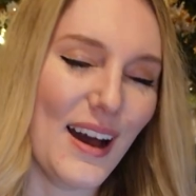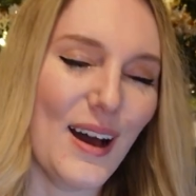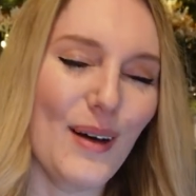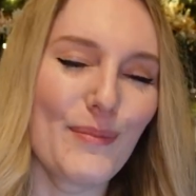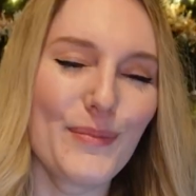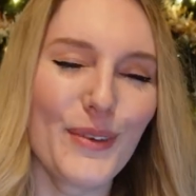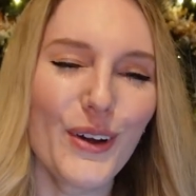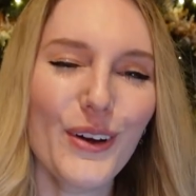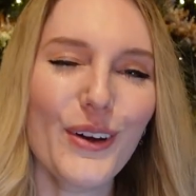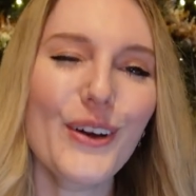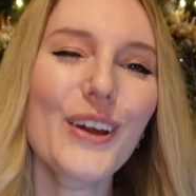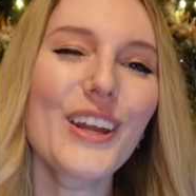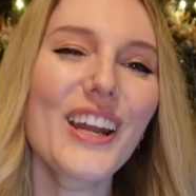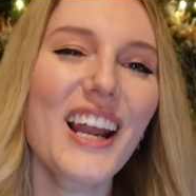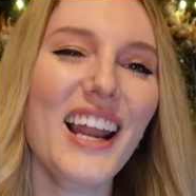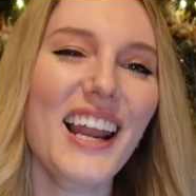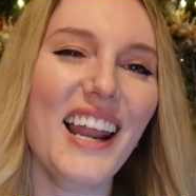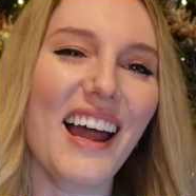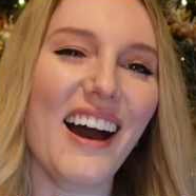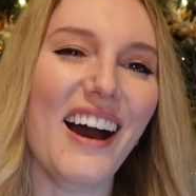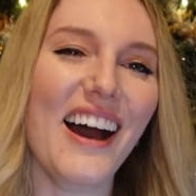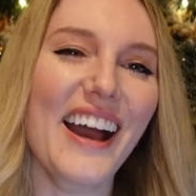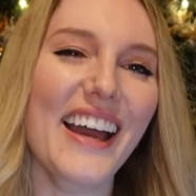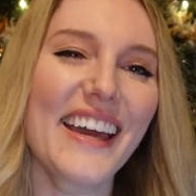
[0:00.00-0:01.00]
I'm not gonna
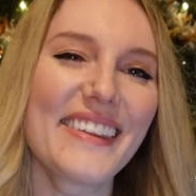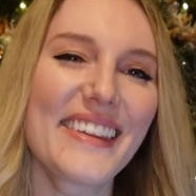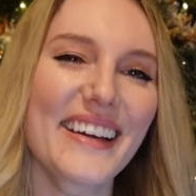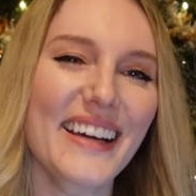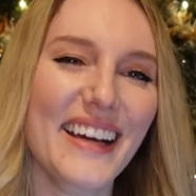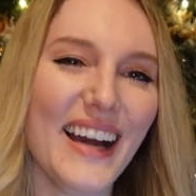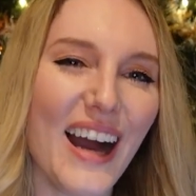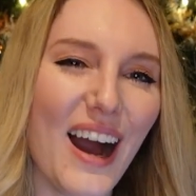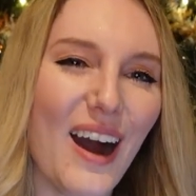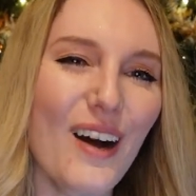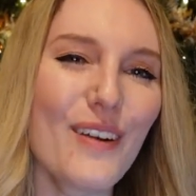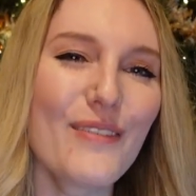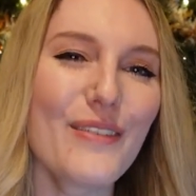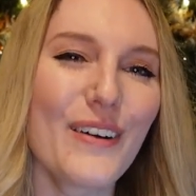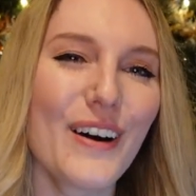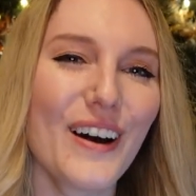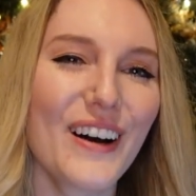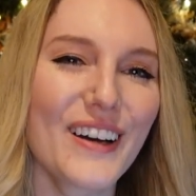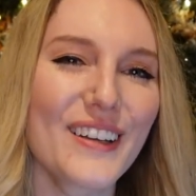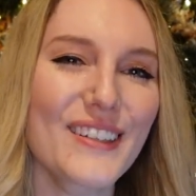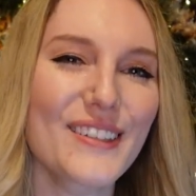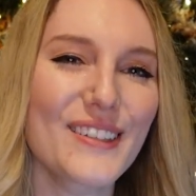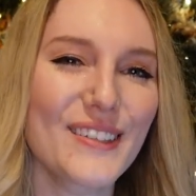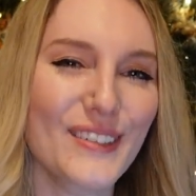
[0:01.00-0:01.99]
lie, the
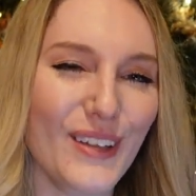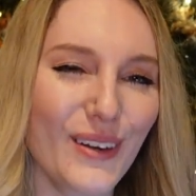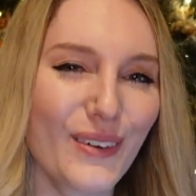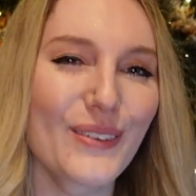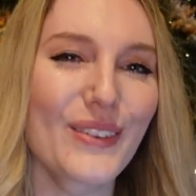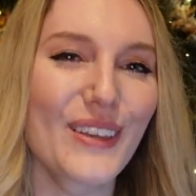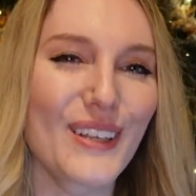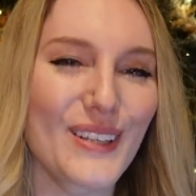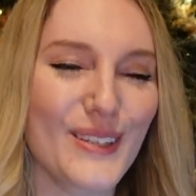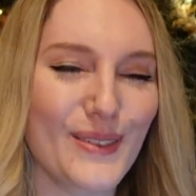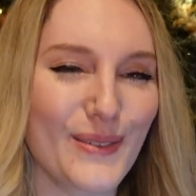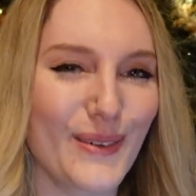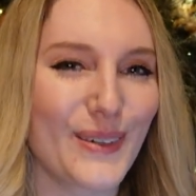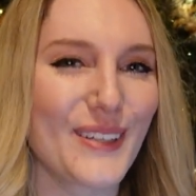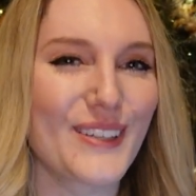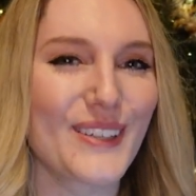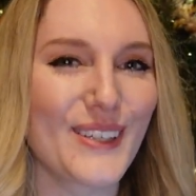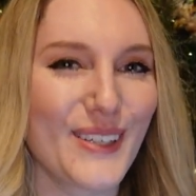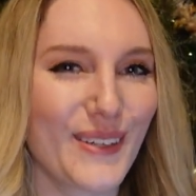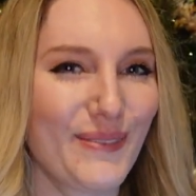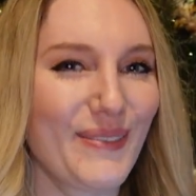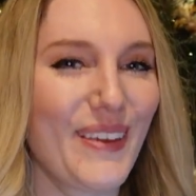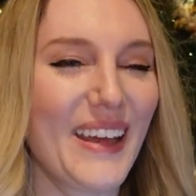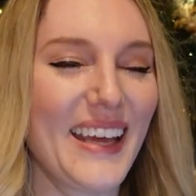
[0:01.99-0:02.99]
cover sold this one
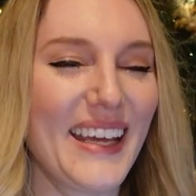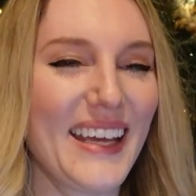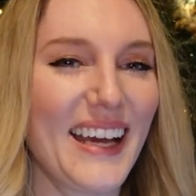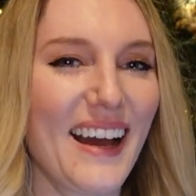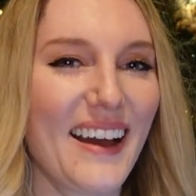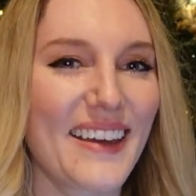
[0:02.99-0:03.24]
to me.